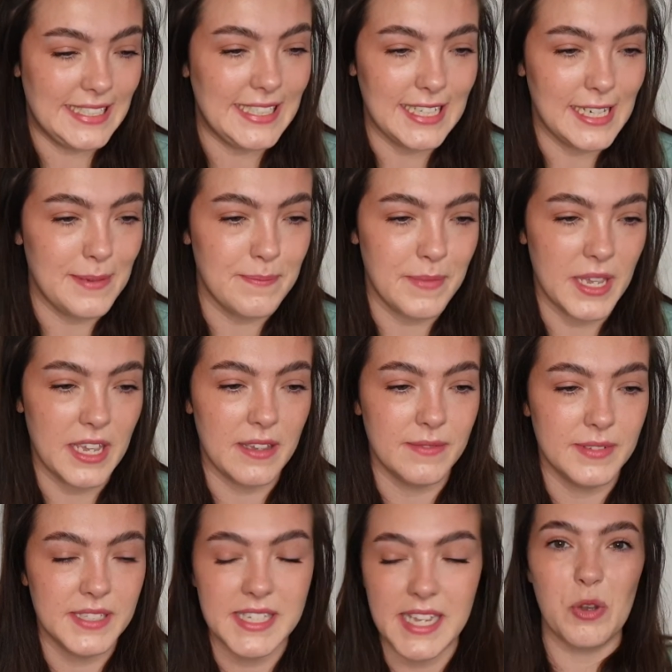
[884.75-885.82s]
Dearie me.
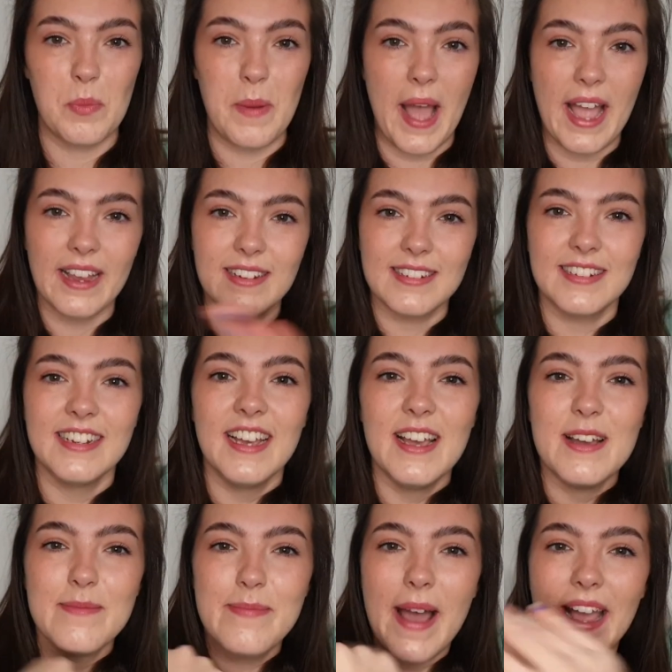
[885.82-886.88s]
Down back,
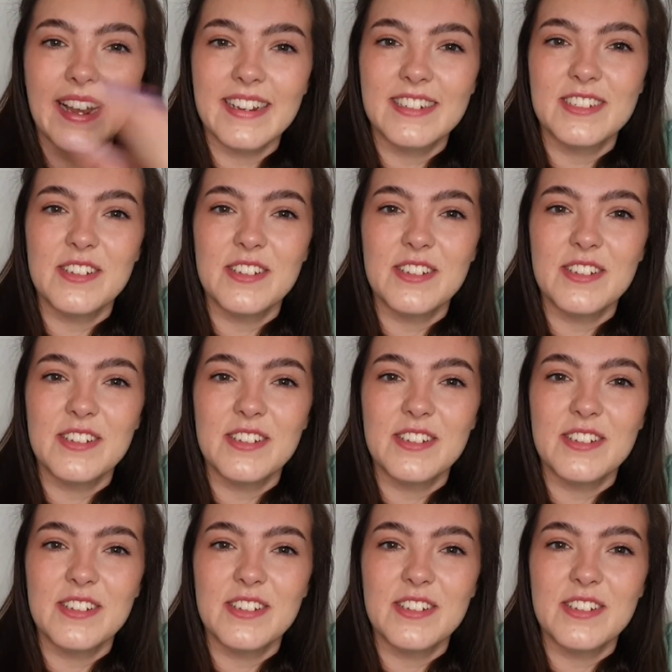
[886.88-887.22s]
back